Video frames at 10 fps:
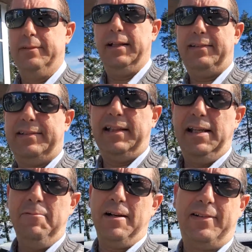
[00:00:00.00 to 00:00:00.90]
let's
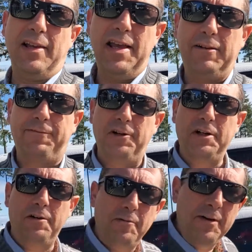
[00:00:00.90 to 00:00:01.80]
see what it's like for
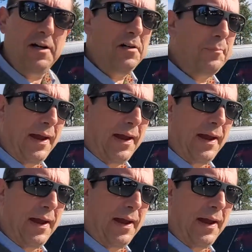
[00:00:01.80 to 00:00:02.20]
your rear